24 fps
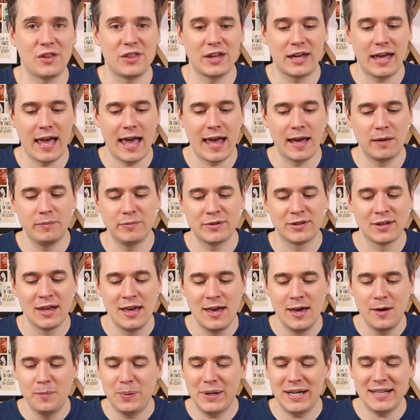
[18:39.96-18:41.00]
other games,
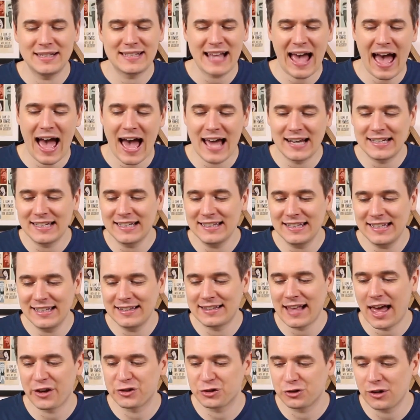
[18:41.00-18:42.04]
but it's adding
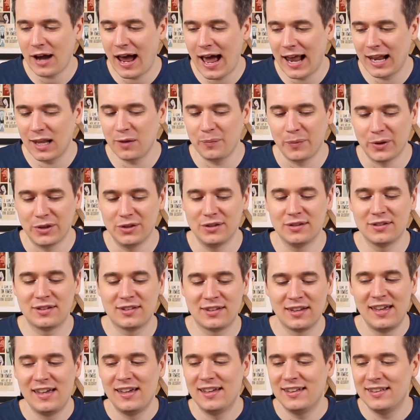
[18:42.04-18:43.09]
these extra elements.